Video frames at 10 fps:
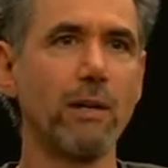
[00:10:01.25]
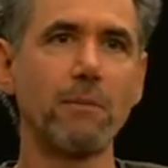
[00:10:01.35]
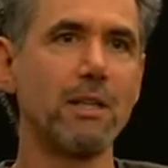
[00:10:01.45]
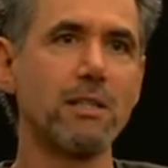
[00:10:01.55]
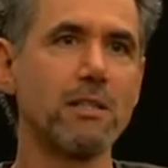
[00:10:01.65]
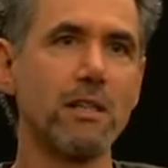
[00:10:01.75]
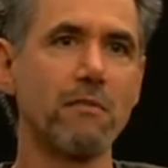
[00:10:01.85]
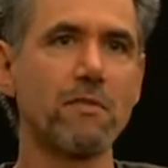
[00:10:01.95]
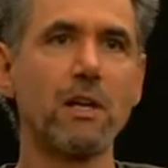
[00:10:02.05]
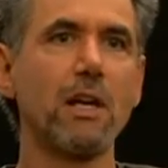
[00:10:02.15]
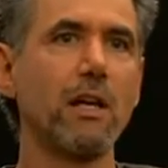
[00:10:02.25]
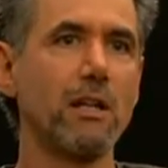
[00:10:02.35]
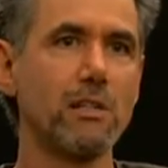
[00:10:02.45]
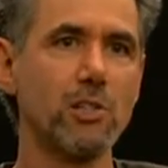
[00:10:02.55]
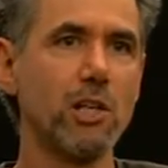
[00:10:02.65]
I mean, that stuff
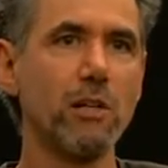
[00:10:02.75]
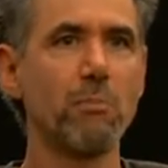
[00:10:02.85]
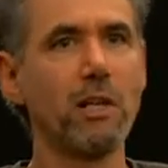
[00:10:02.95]
is cheap.